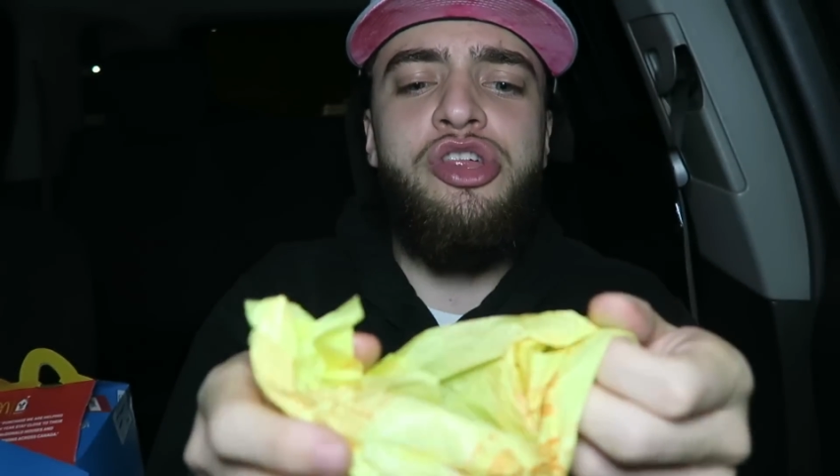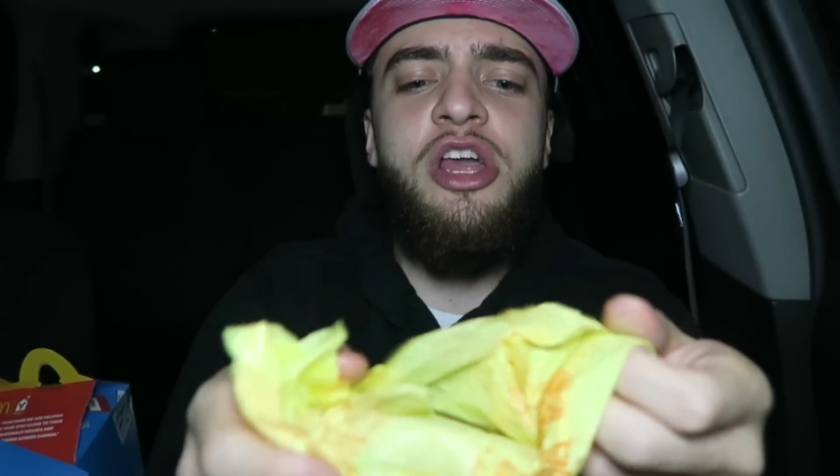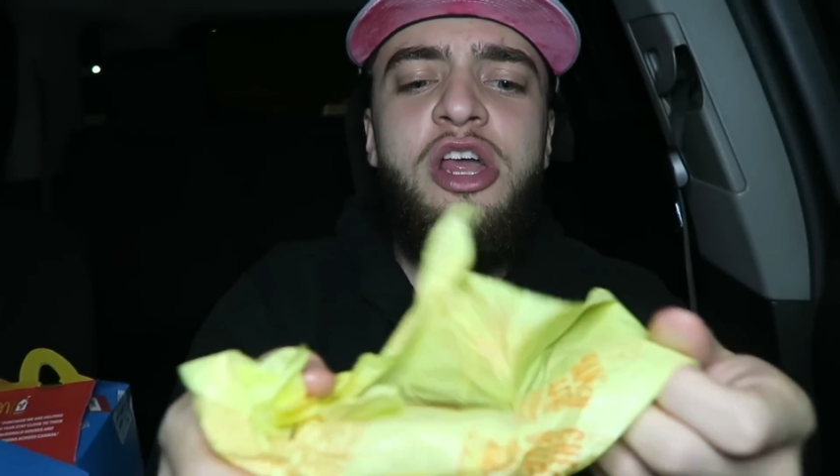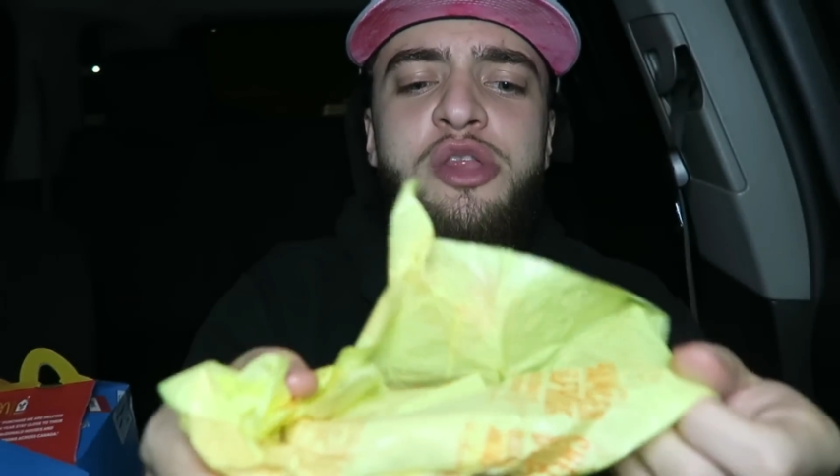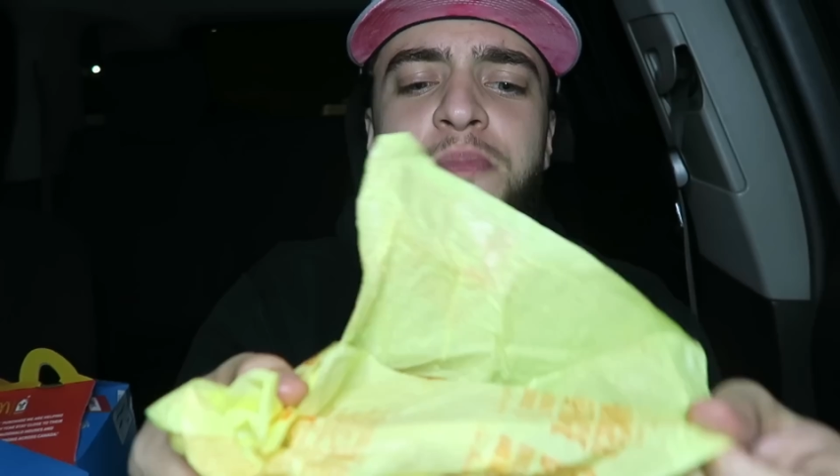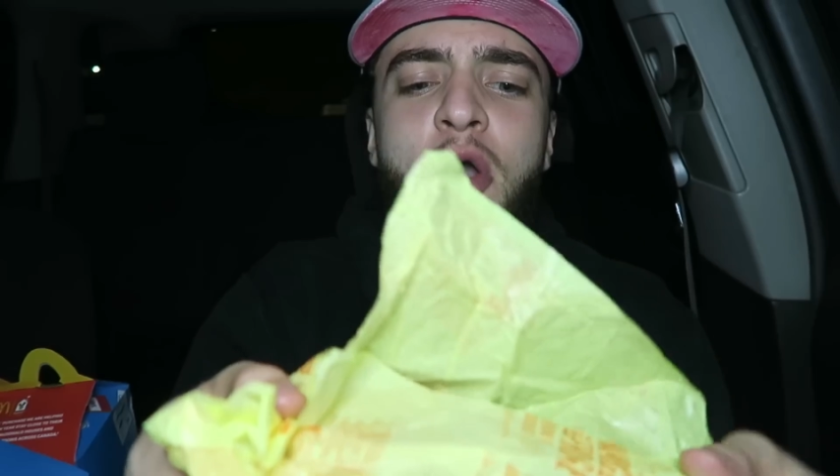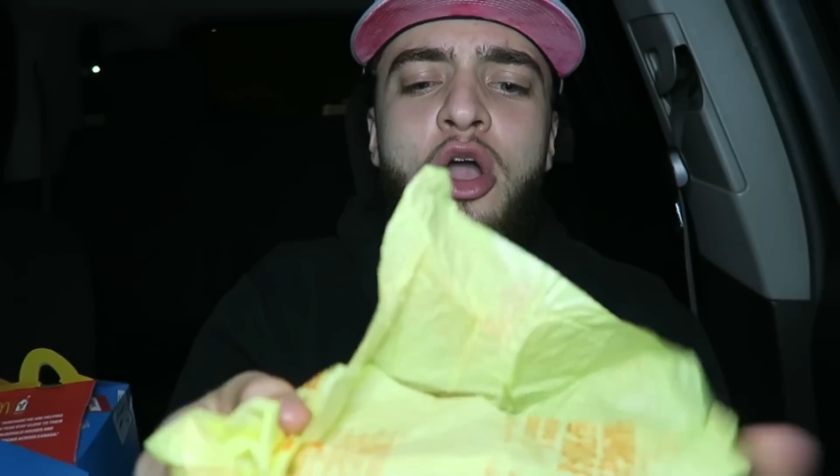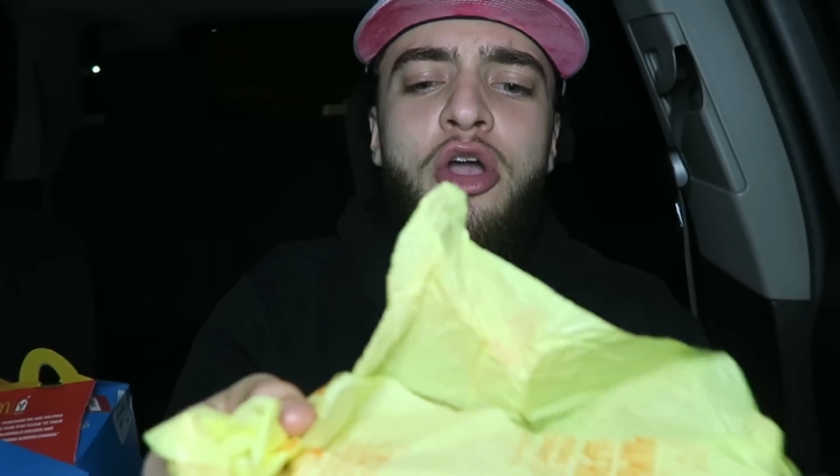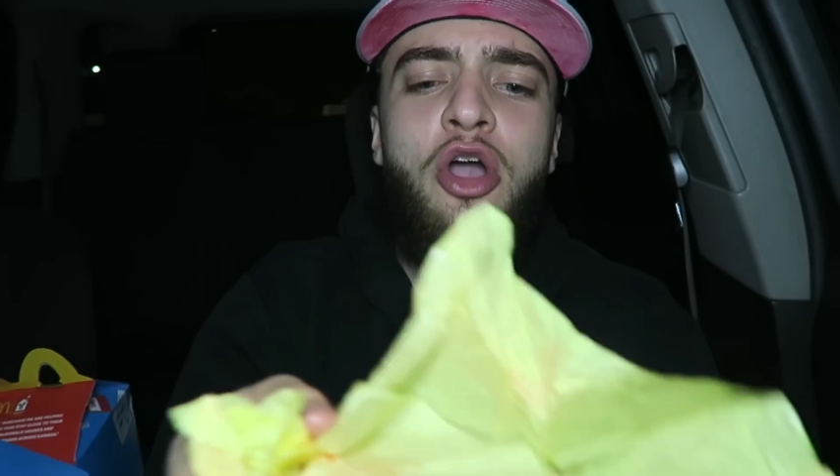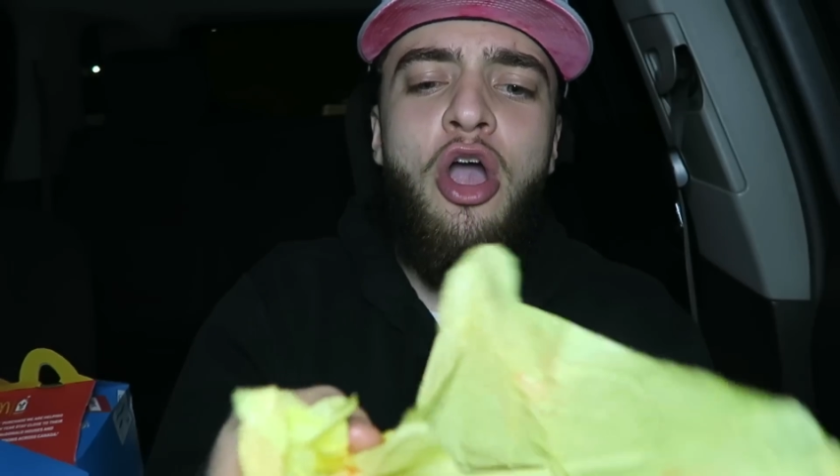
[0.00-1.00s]

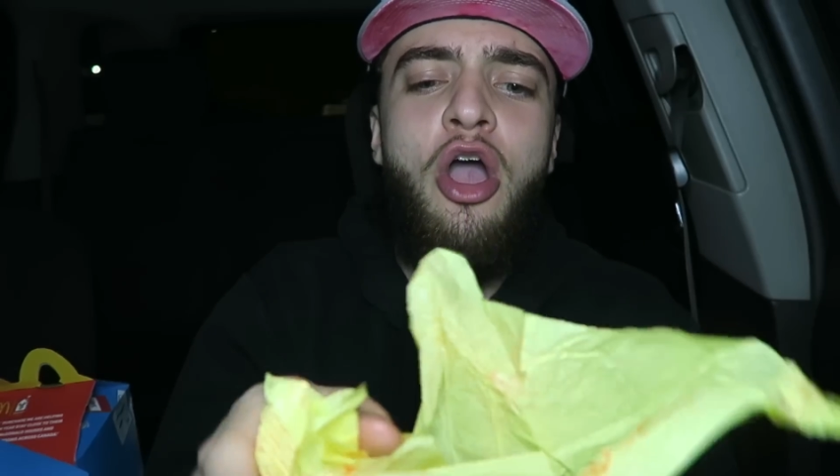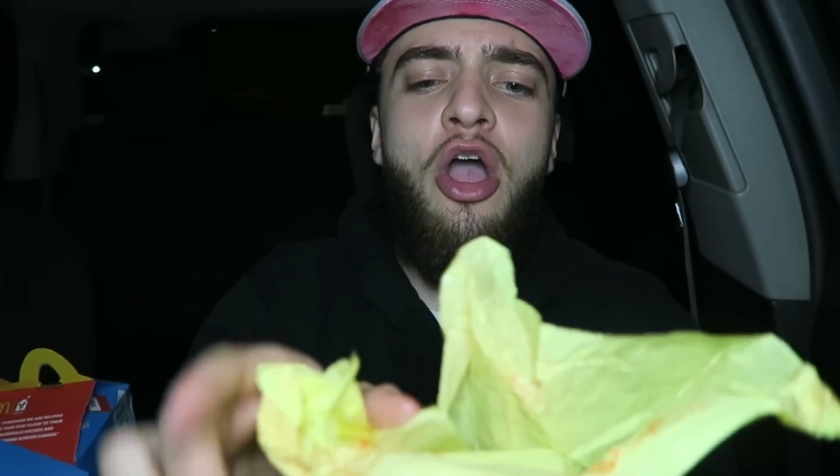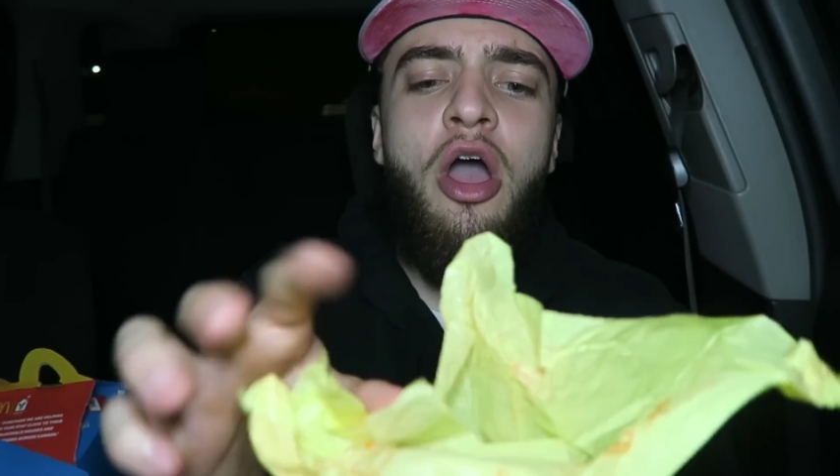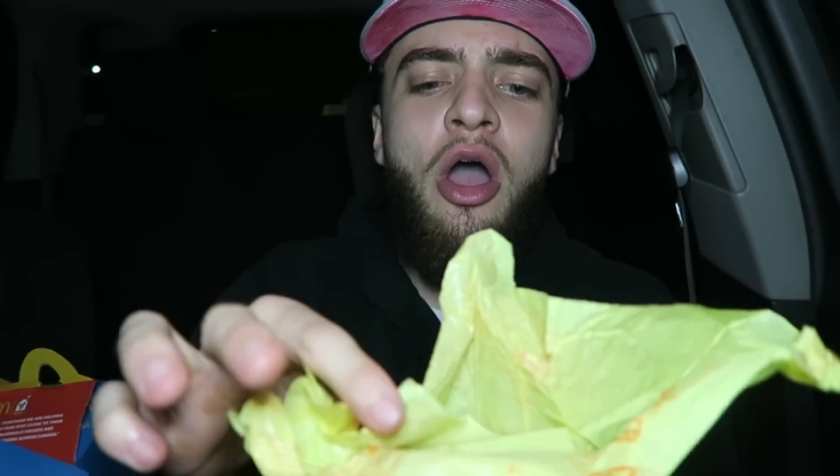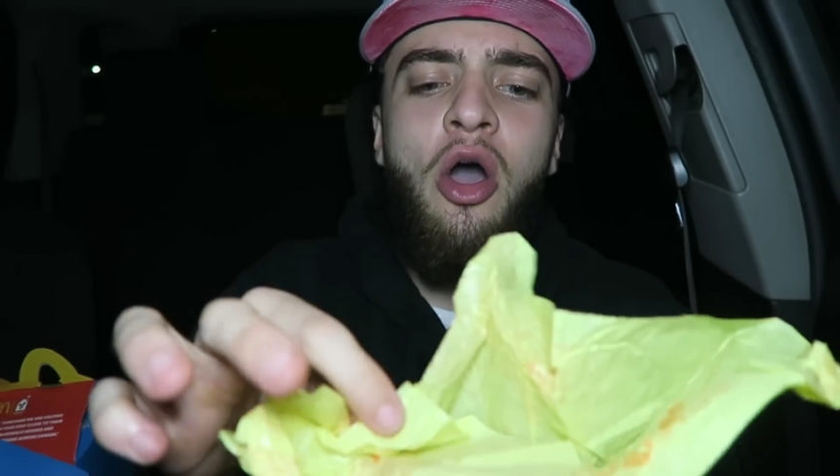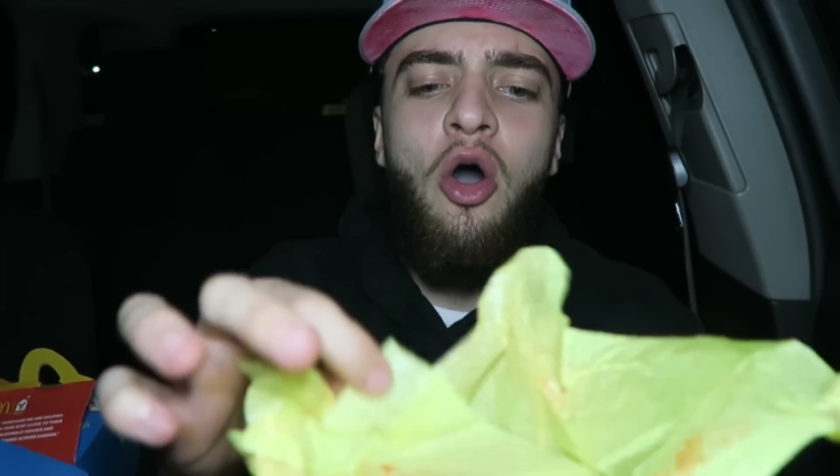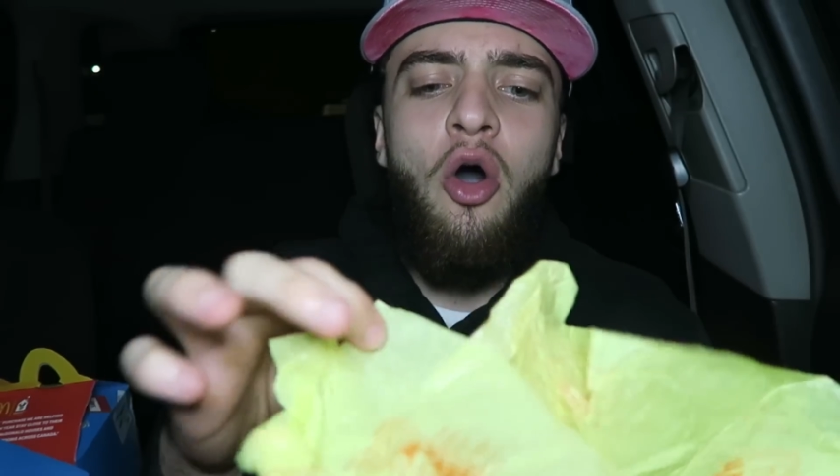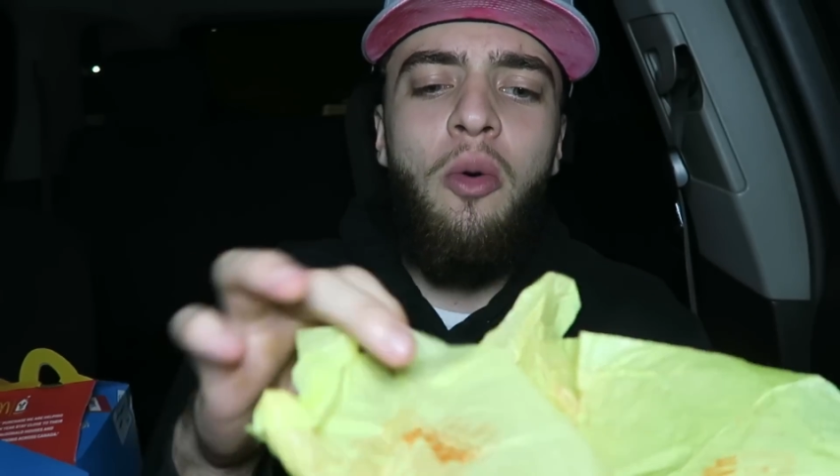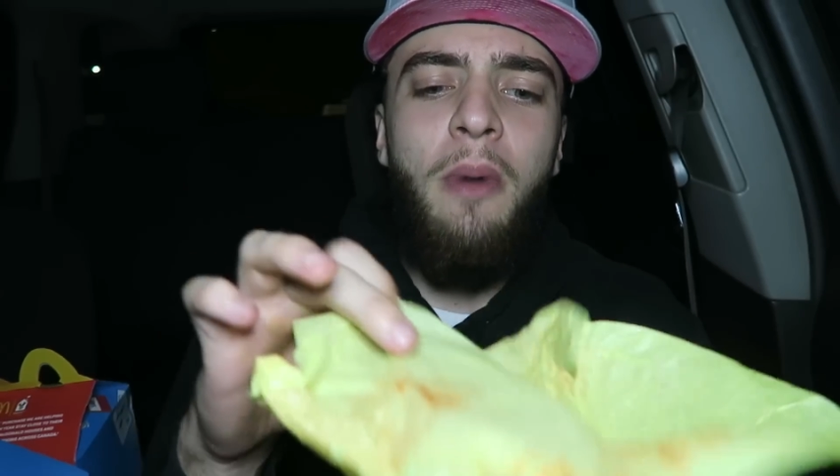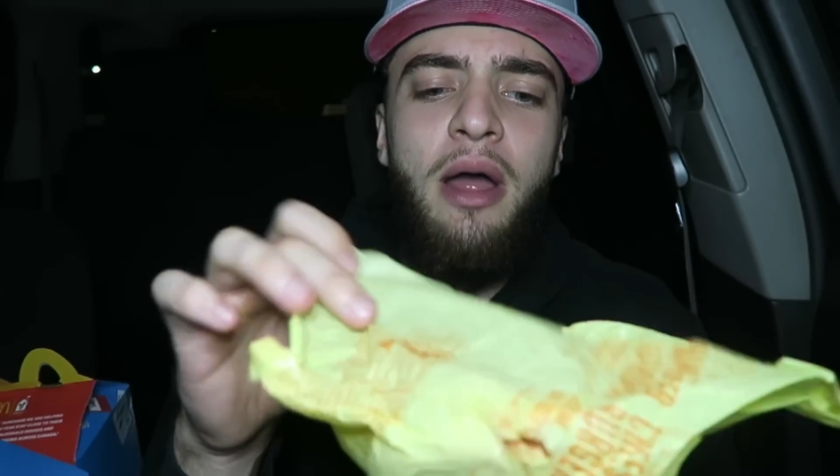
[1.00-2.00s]
cheeseburger.
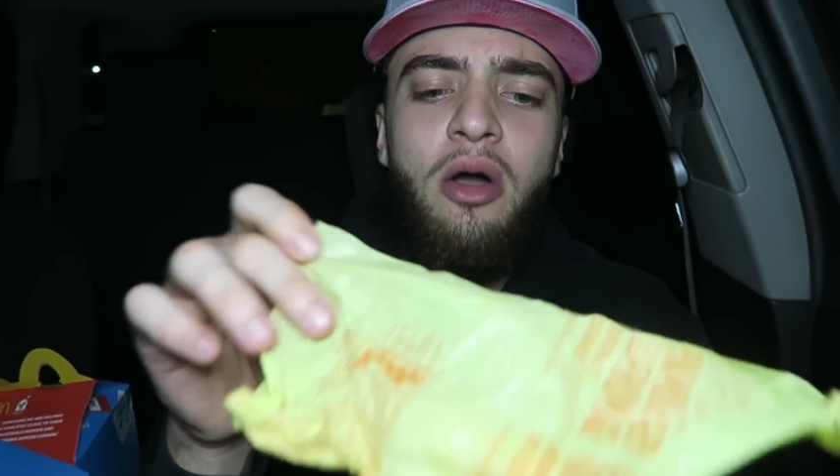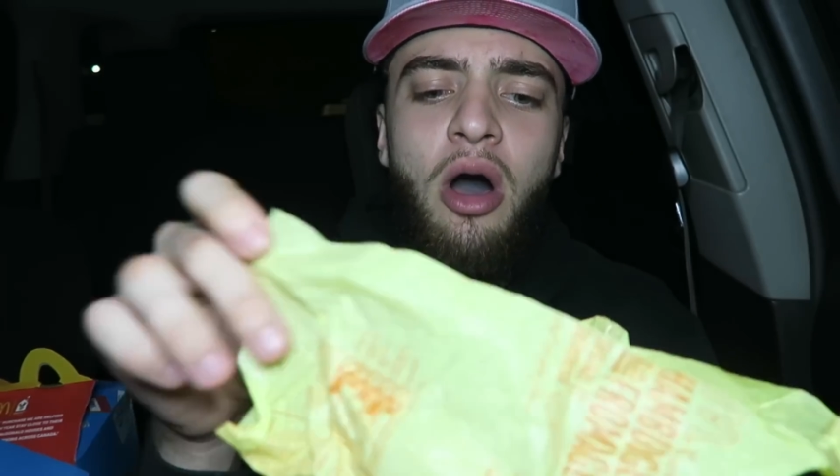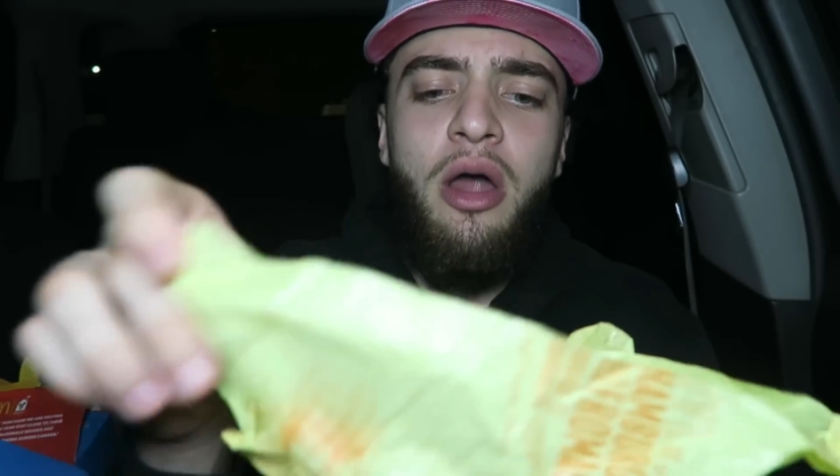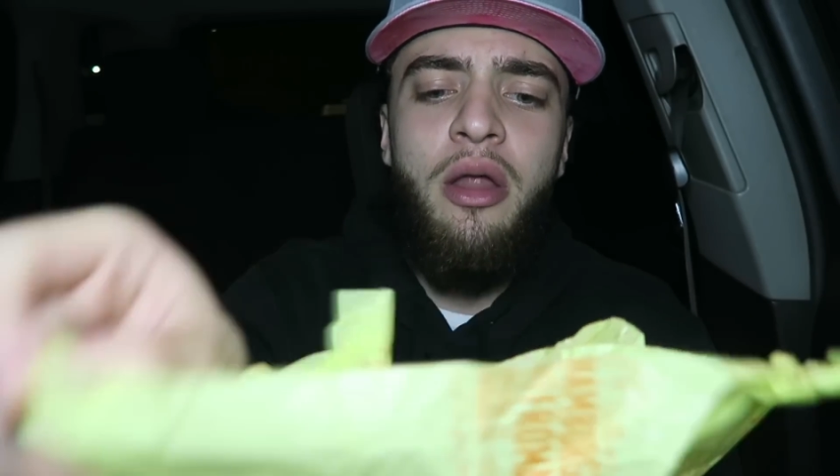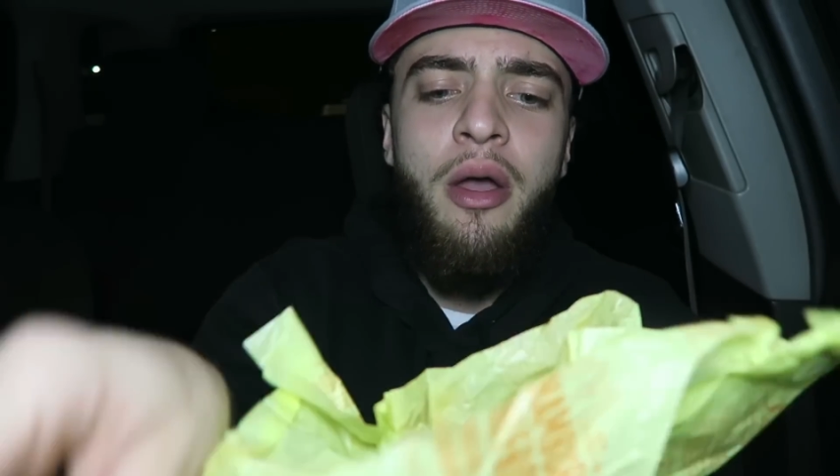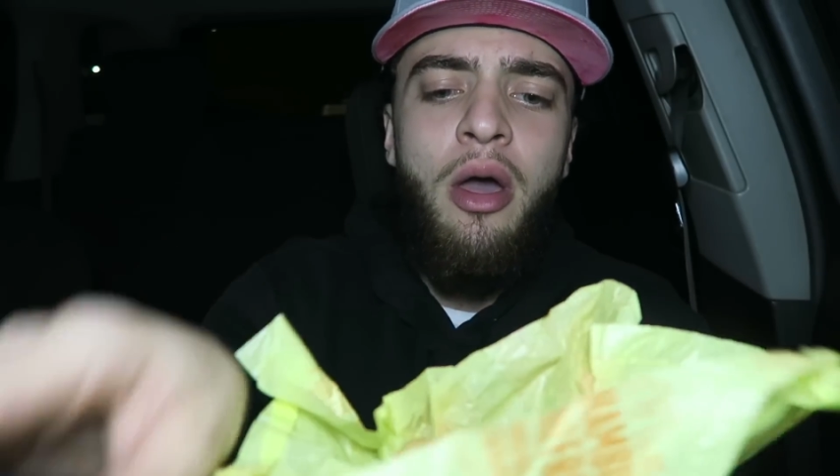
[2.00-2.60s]
Oh my god.